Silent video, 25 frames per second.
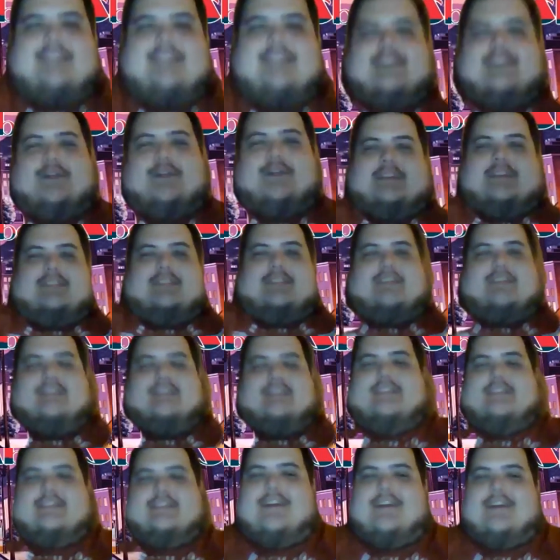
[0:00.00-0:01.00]
older.
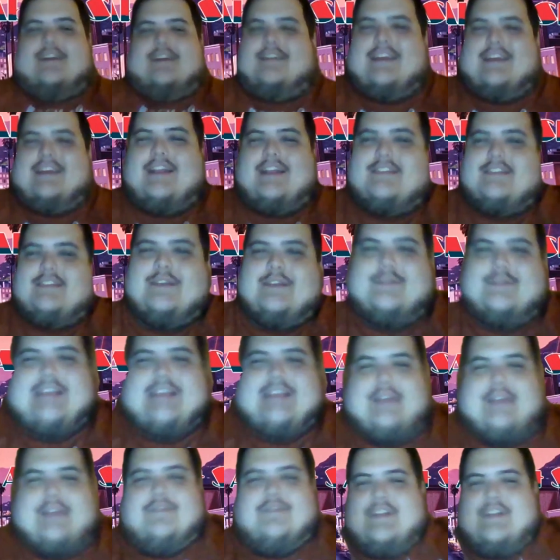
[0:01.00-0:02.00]
All you gotta do is
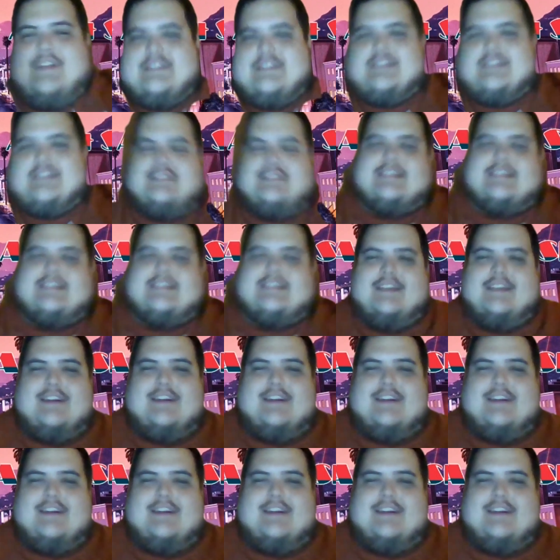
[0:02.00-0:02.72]
have vengeance and.